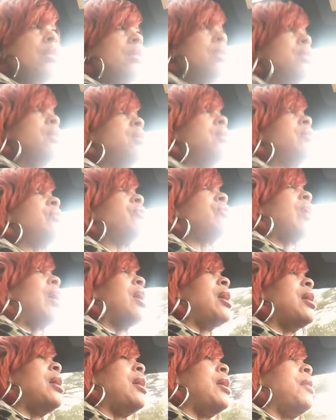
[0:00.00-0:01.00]
is
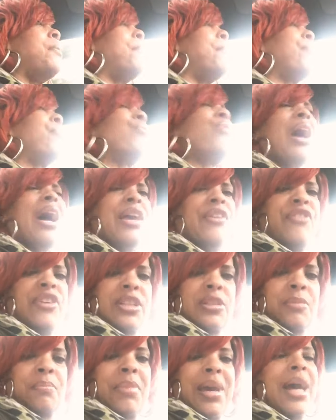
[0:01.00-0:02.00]
a
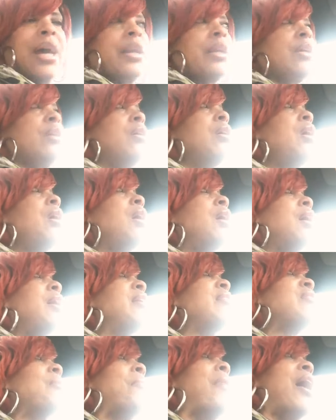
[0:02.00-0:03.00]
private matter. And
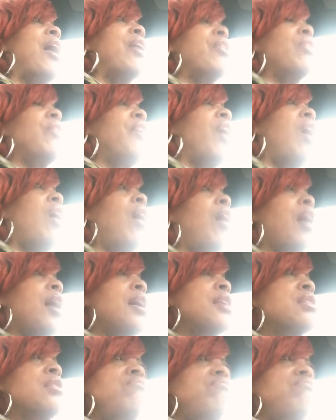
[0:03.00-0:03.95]
it's a matter of the heart.